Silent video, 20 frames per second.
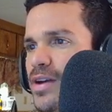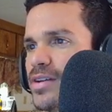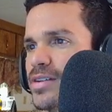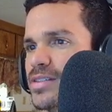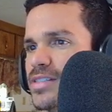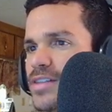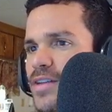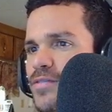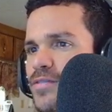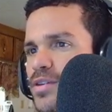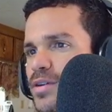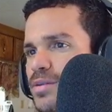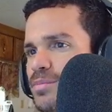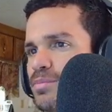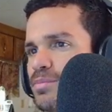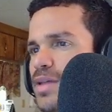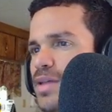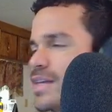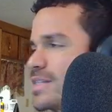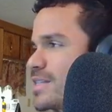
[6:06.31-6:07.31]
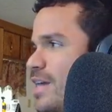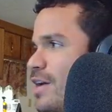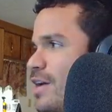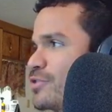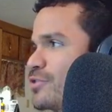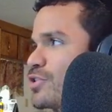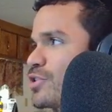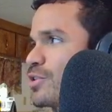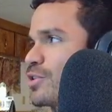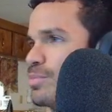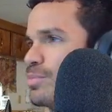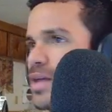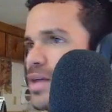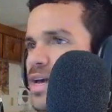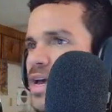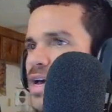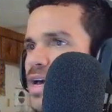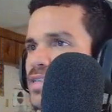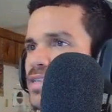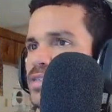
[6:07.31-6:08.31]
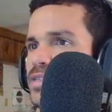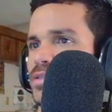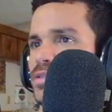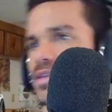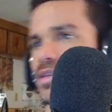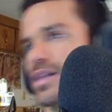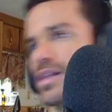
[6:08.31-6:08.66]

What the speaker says: different play styles you could play as,